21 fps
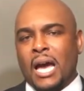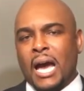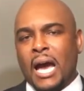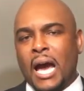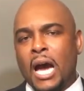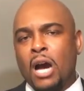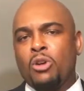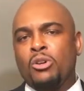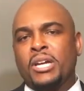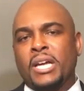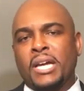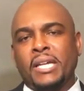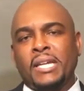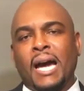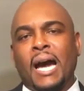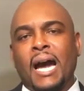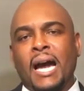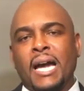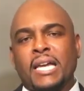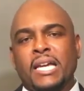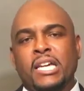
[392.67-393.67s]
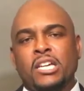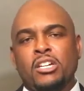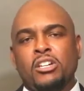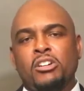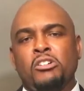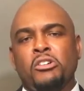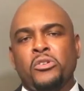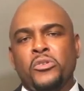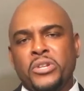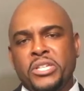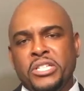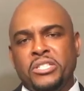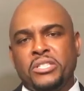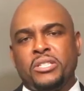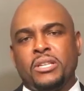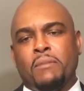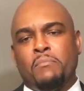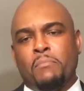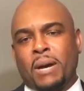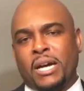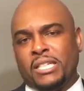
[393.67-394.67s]
How can I
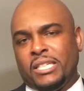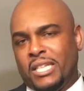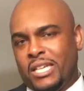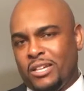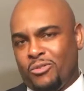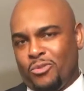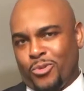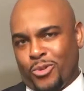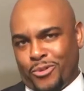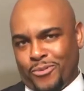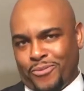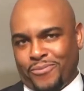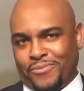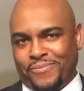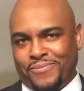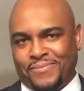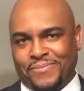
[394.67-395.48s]
increase my net worth?